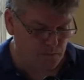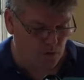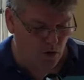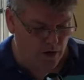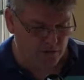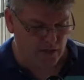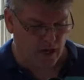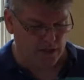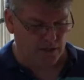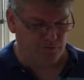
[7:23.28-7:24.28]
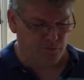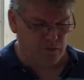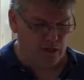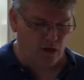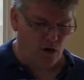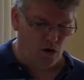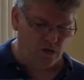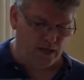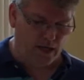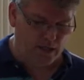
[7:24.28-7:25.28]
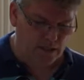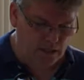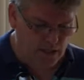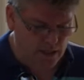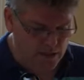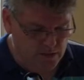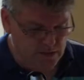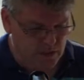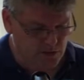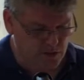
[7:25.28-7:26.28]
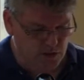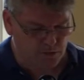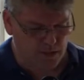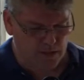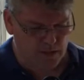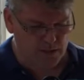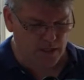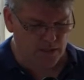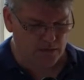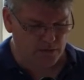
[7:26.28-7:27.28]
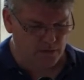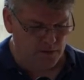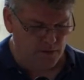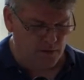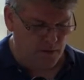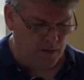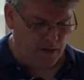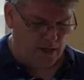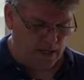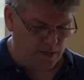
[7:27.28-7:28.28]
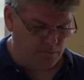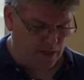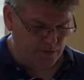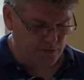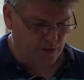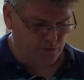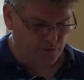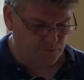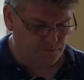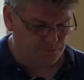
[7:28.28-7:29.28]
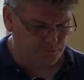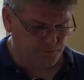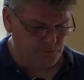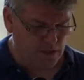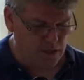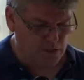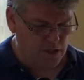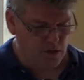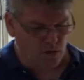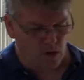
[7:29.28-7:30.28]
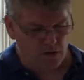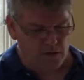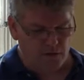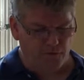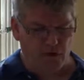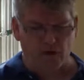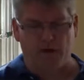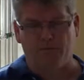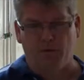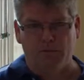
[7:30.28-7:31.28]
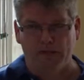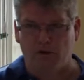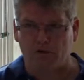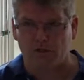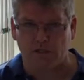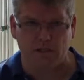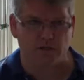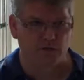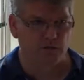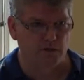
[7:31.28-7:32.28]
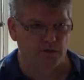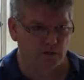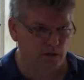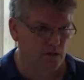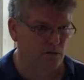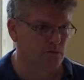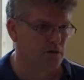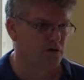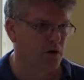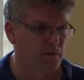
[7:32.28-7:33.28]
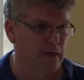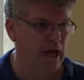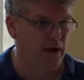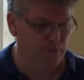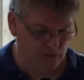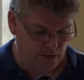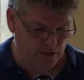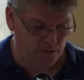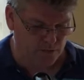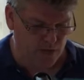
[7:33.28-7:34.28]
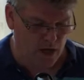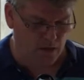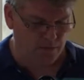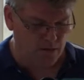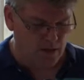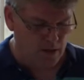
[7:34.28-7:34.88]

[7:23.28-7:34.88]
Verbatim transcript: Or has God given me all that I need, in a sense, to be content in myself? See, the quality of our life will be largely, you know, determined, I believe, um,